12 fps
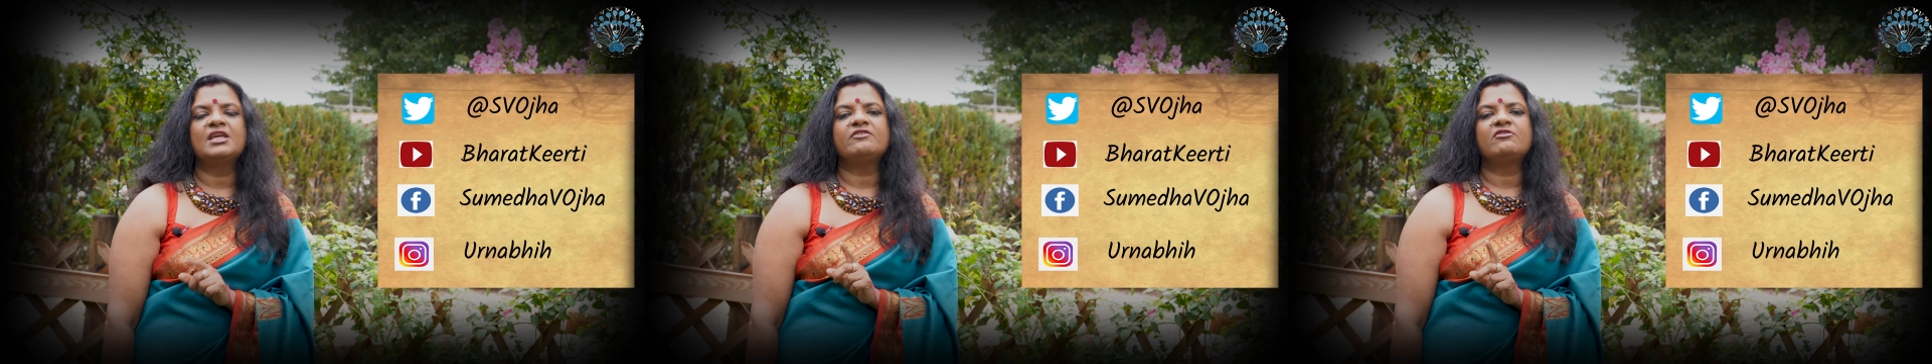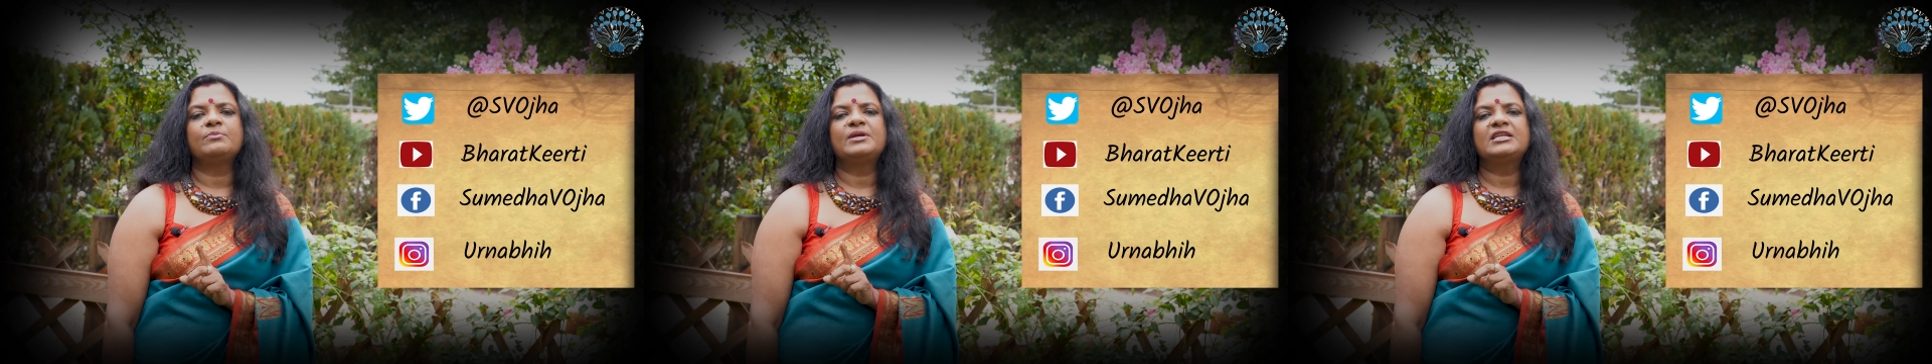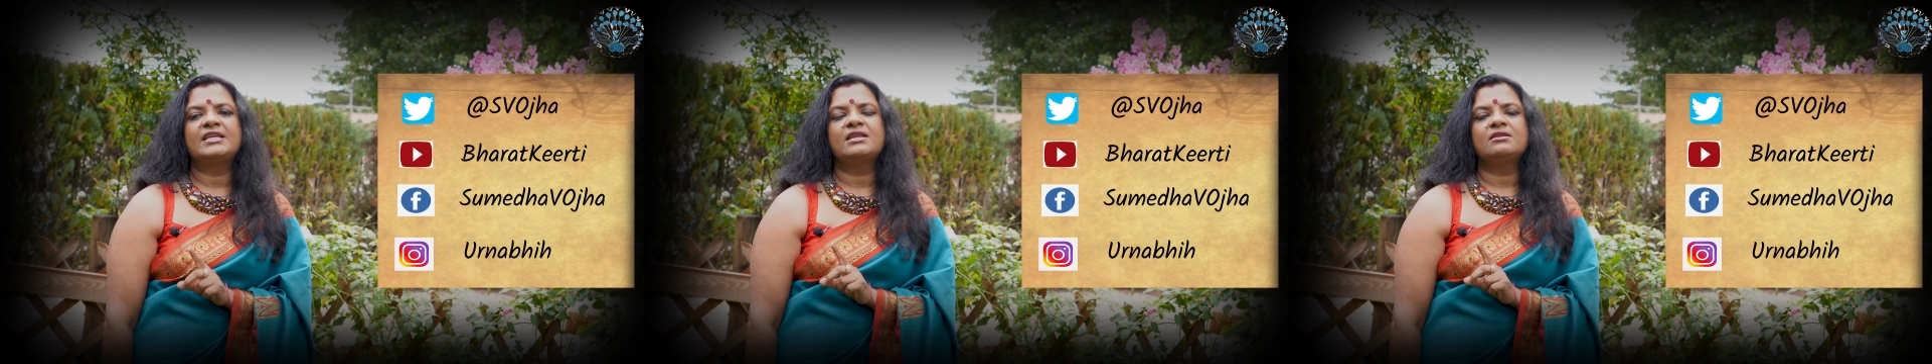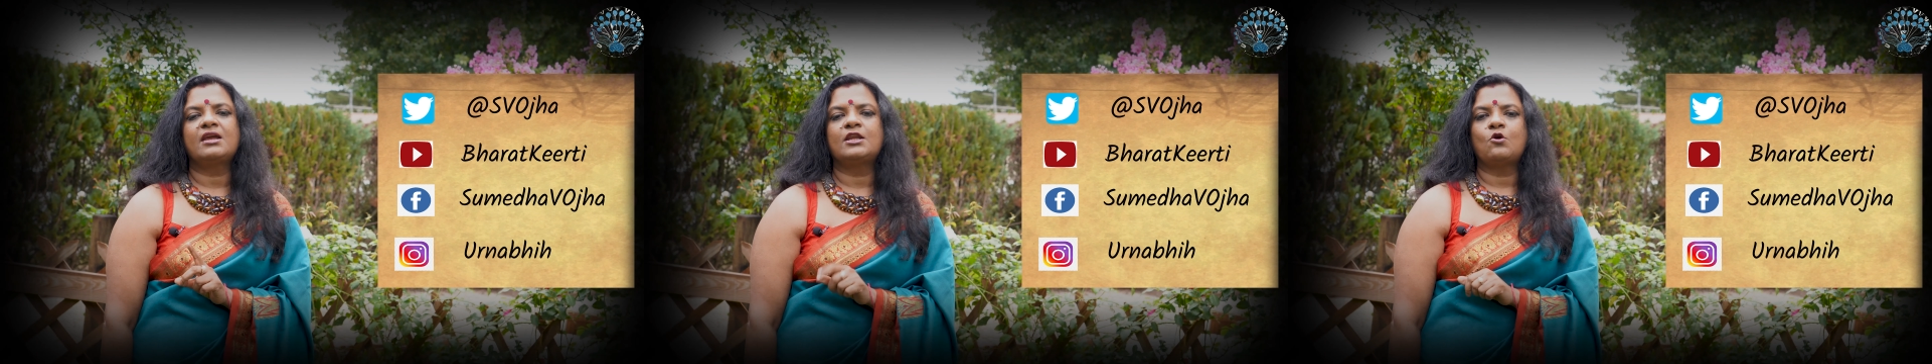There will be
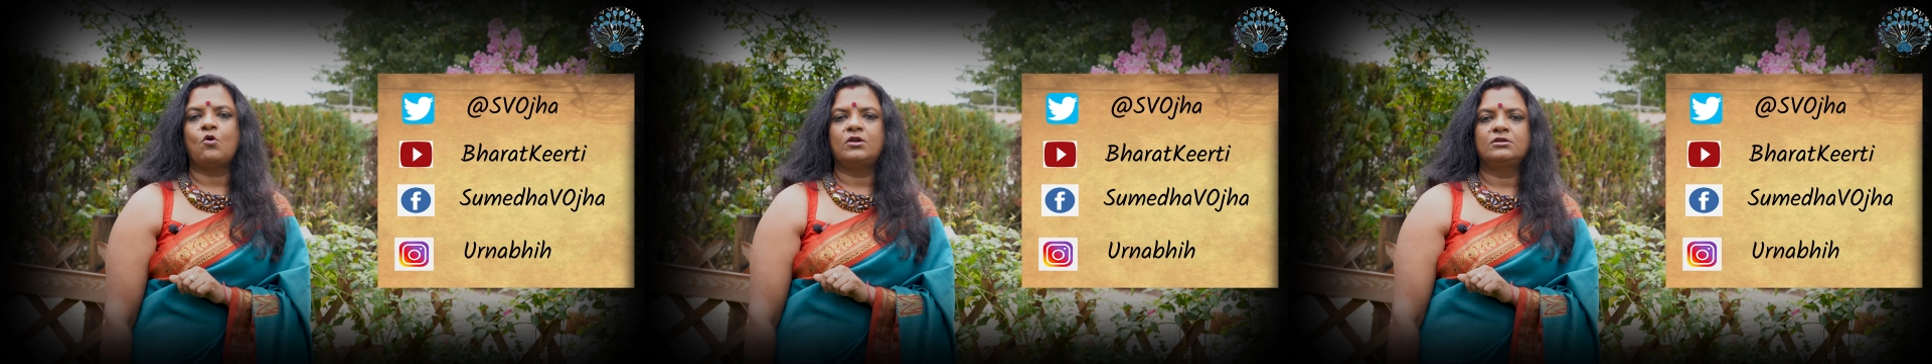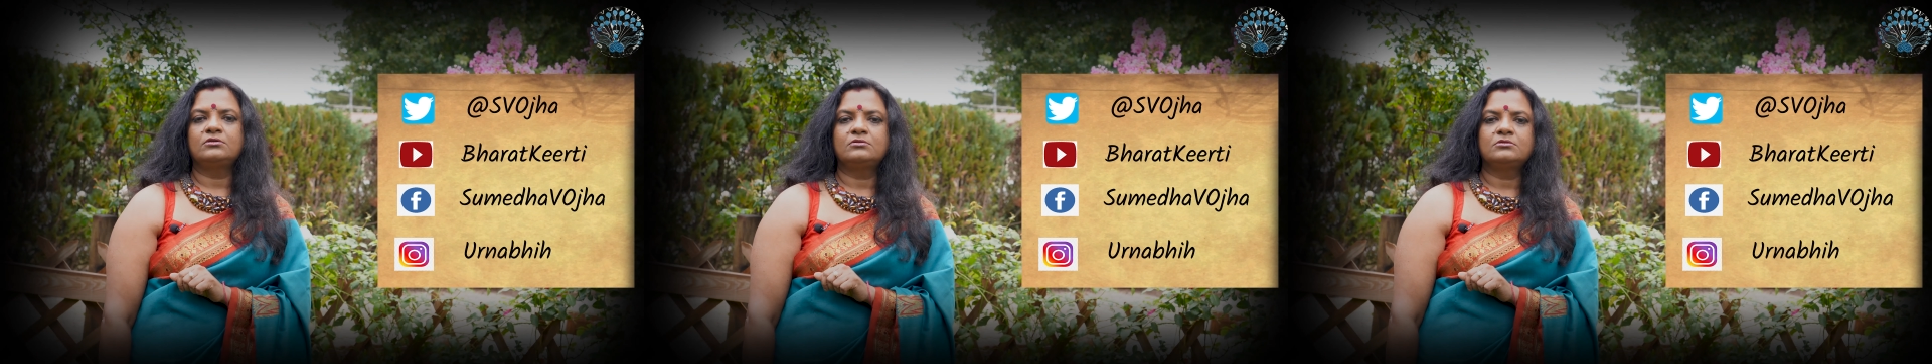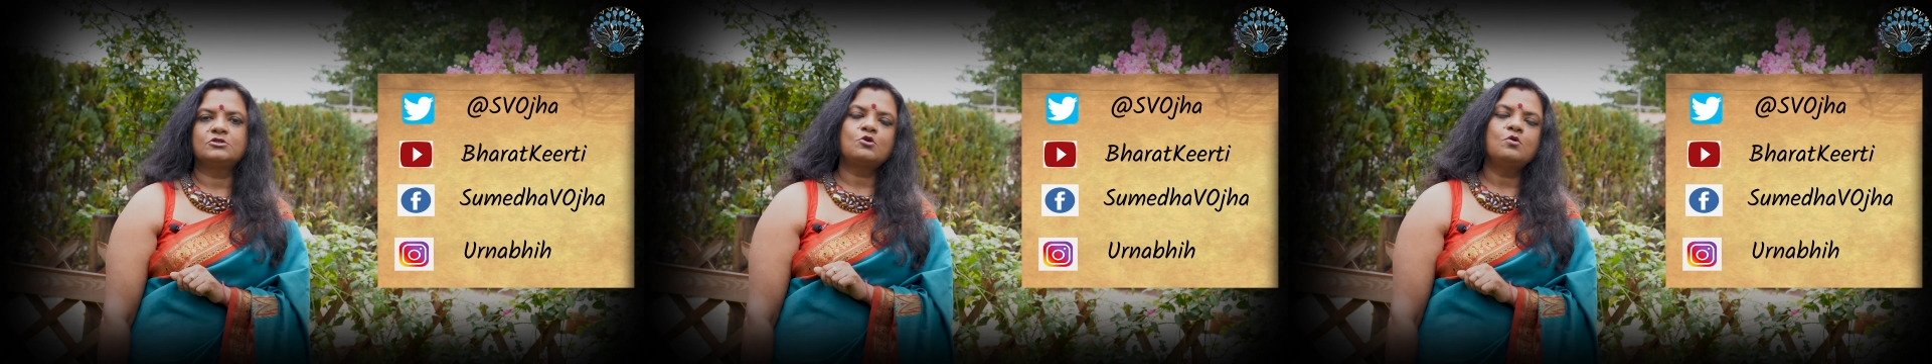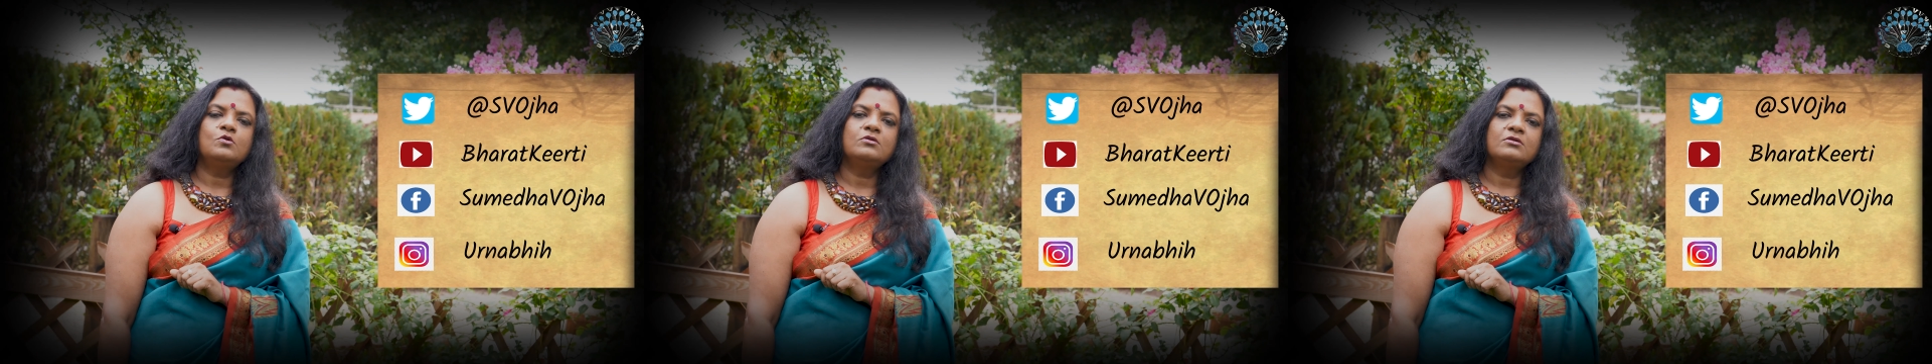ten in all.
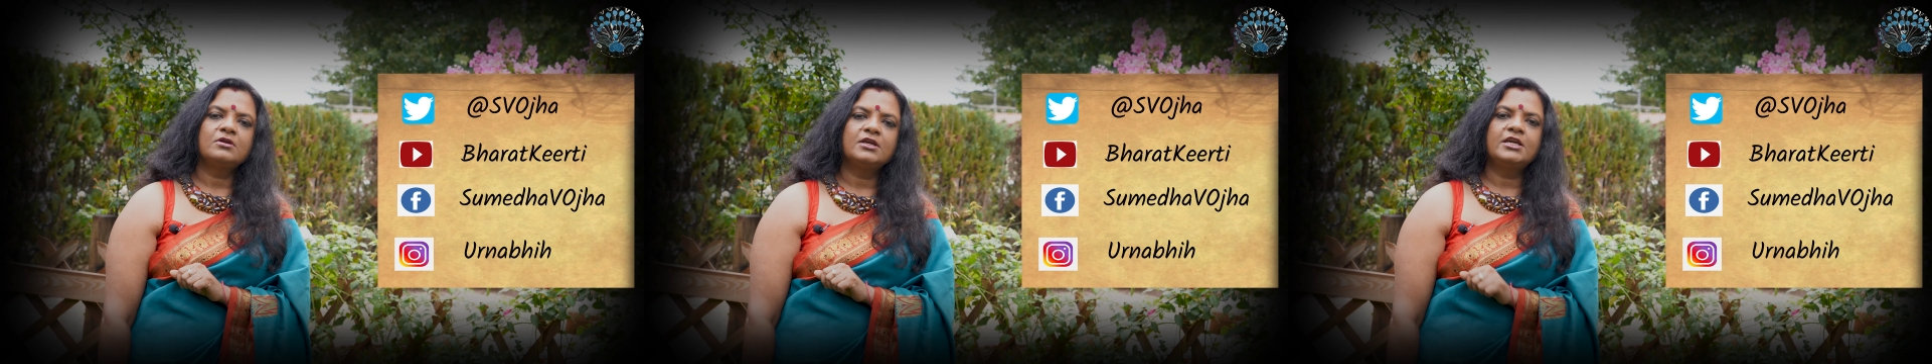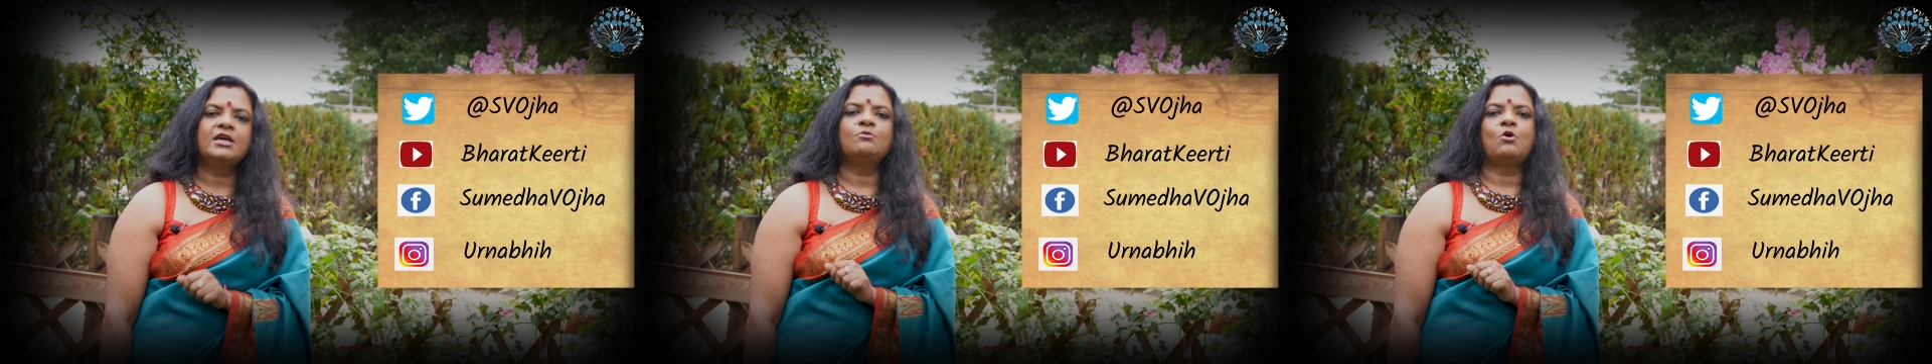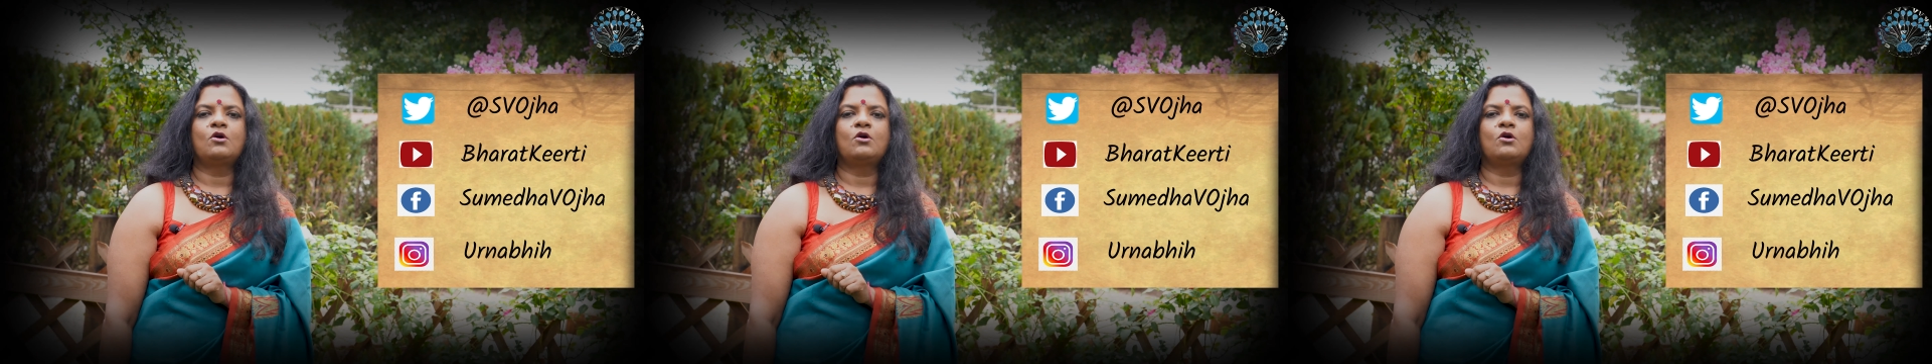So, game